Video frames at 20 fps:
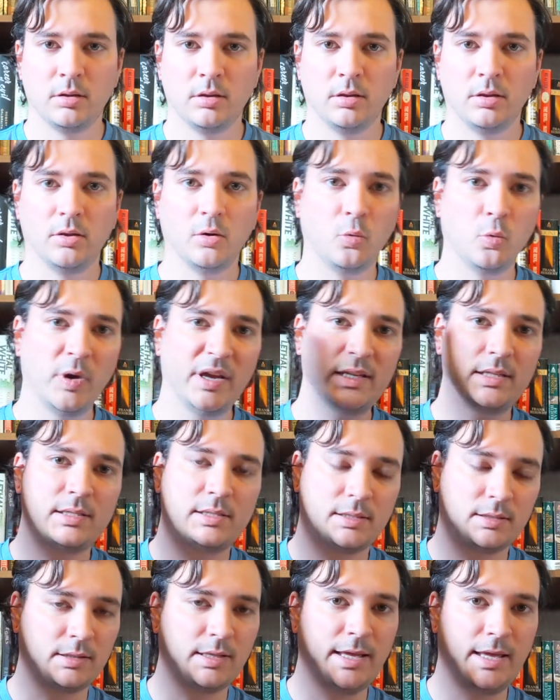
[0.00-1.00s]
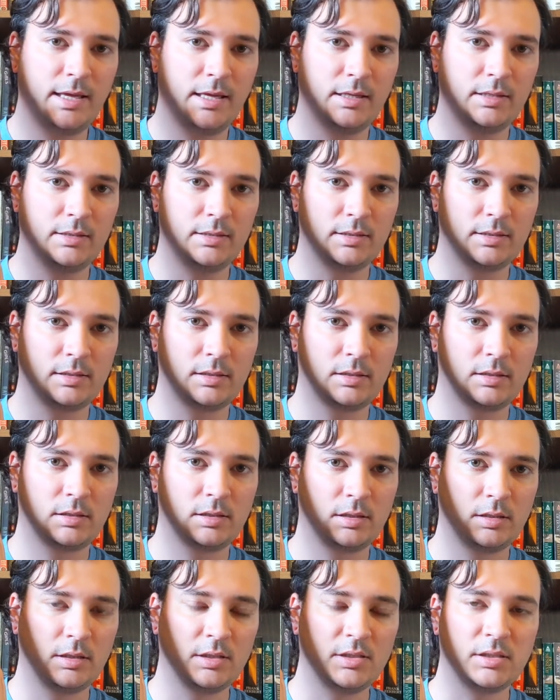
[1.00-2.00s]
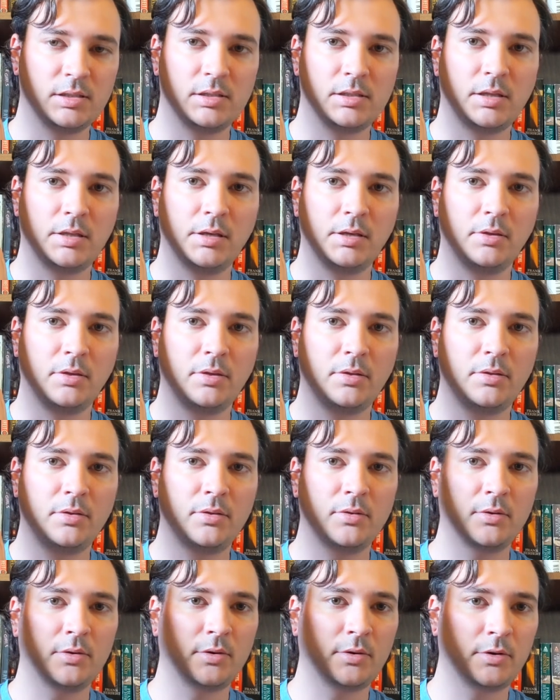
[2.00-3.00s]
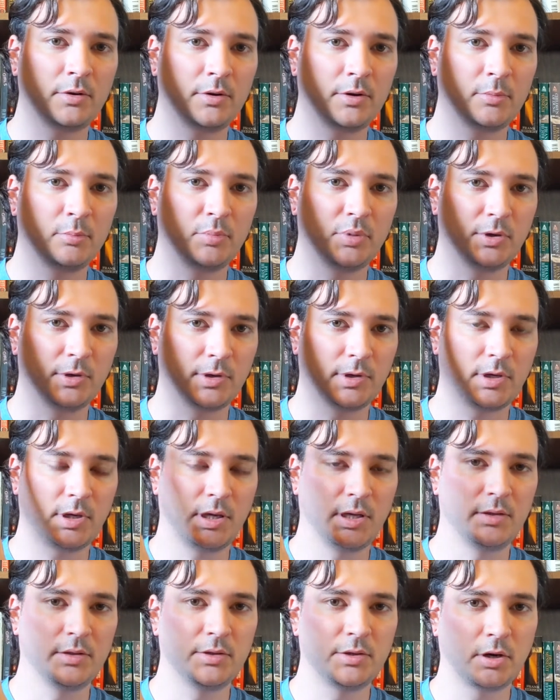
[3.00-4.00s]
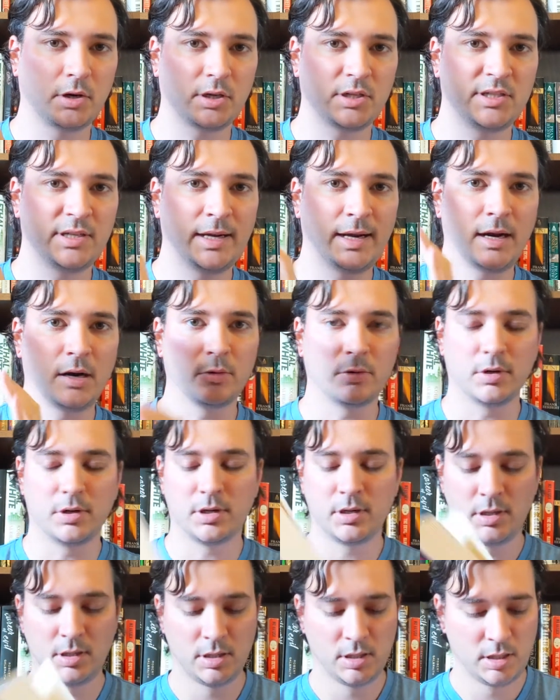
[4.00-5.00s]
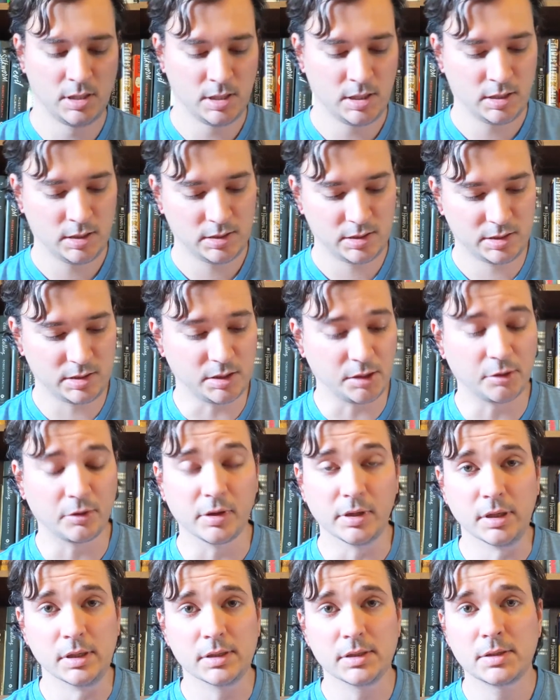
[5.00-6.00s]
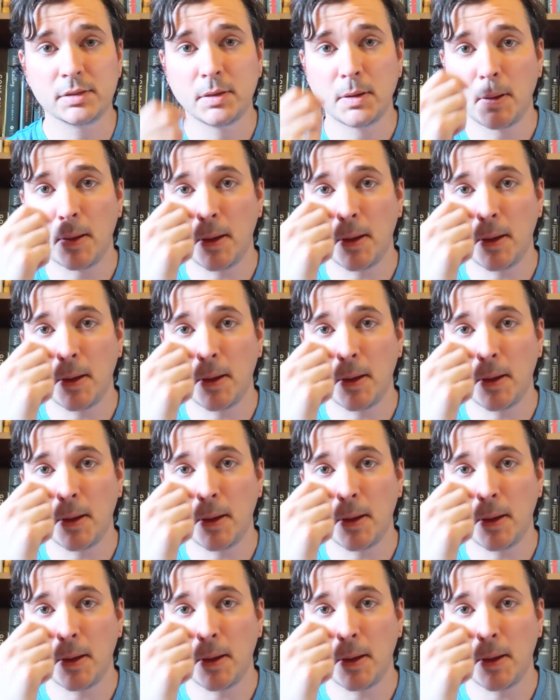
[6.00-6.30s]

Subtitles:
The Wastelands. This is the third book in the Dark Tower series.